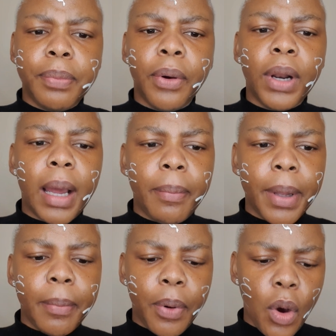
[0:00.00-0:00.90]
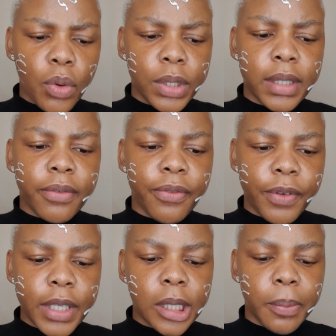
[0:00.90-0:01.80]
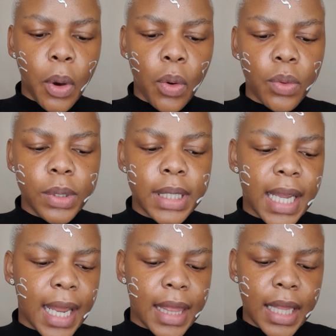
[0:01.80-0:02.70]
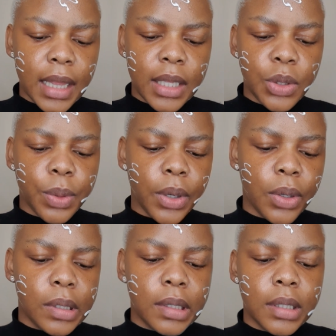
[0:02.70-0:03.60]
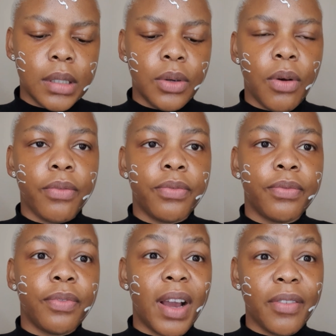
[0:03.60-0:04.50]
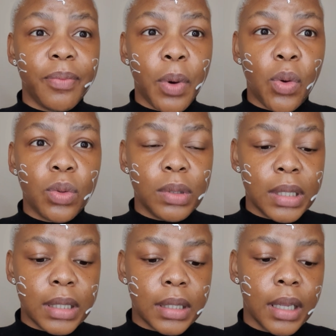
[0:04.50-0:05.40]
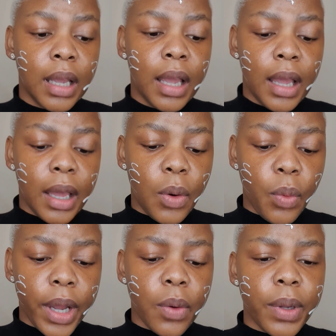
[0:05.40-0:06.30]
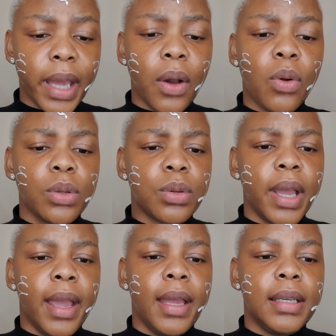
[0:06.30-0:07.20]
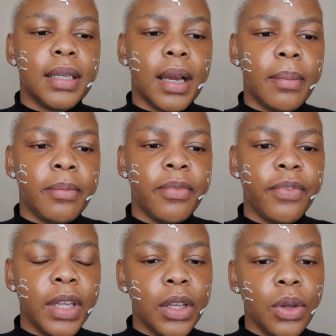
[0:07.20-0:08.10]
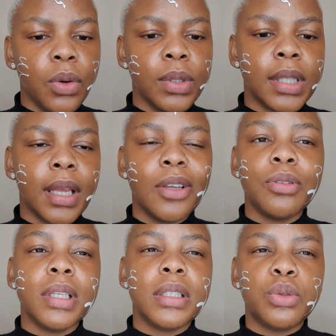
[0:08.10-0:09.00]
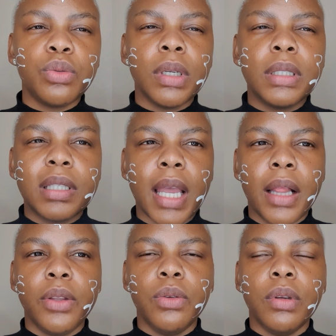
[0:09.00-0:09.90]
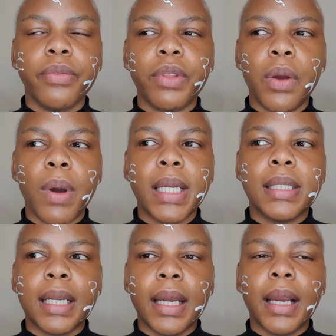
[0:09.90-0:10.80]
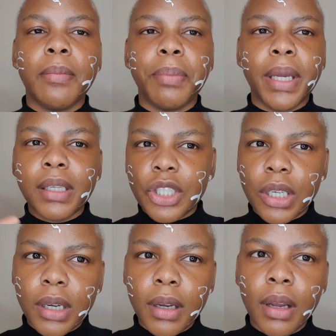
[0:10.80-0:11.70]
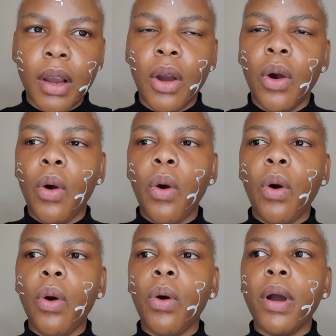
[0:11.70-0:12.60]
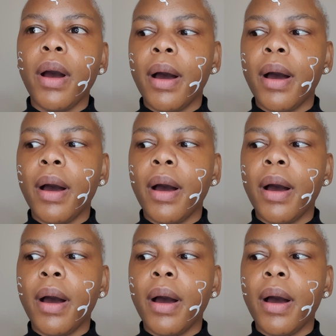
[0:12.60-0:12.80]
put up a post, the first post, and I think this one consisted of 5 posts where we also had videos. They actually do tell you if they want like a picture or